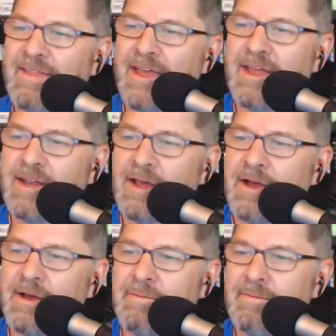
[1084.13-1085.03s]
then
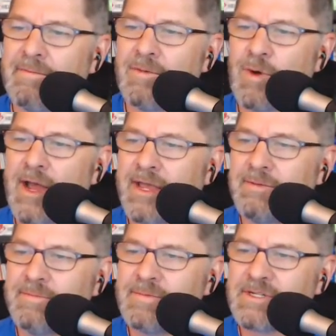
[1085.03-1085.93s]

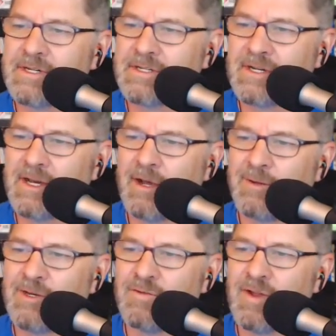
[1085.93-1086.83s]
Ryan says, I
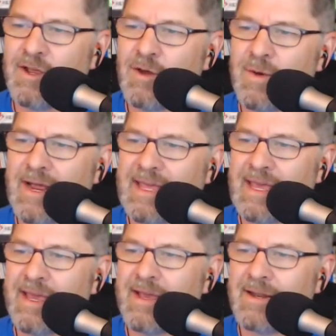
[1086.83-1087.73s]
only do video when I
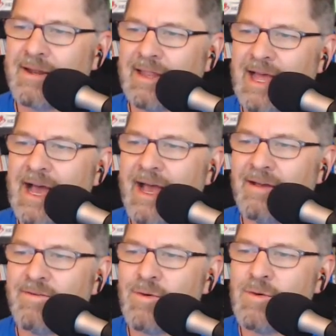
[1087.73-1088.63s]
can
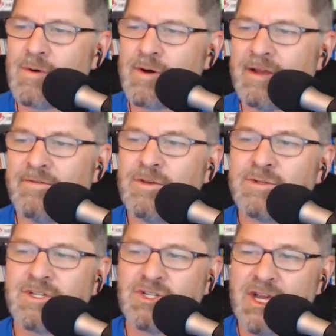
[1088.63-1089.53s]
live, or if you
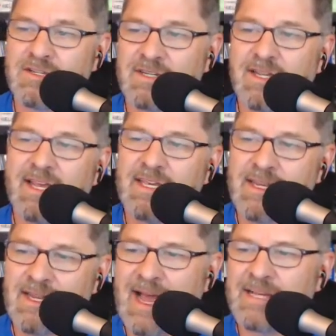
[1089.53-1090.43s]
suggest it like you
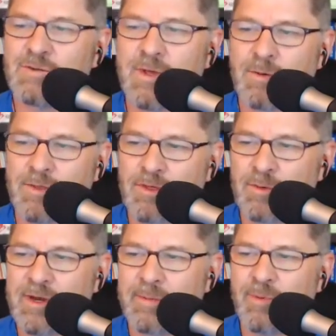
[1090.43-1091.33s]
did last week with the
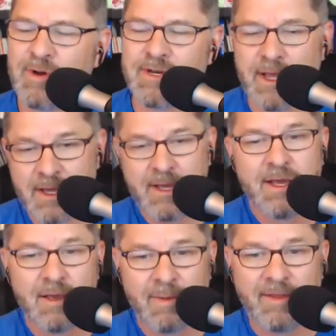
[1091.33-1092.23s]
3D printing.
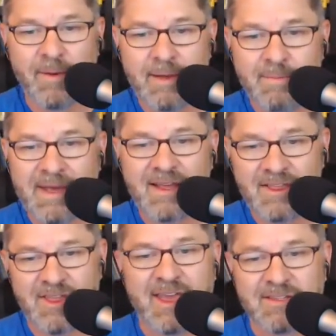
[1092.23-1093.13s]
By the way, big
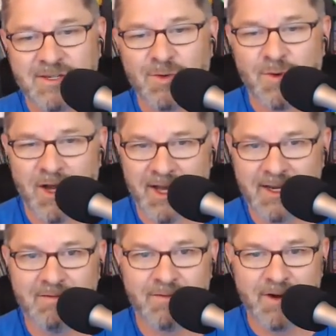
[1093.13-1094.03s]
thanks to
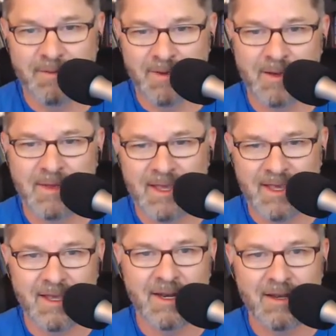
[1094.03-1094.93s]
Ron for him coming
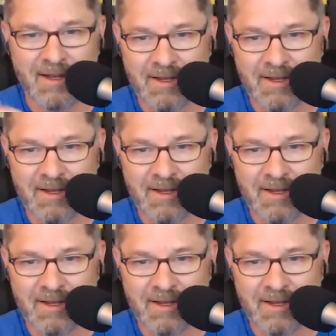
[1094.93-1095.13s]
in and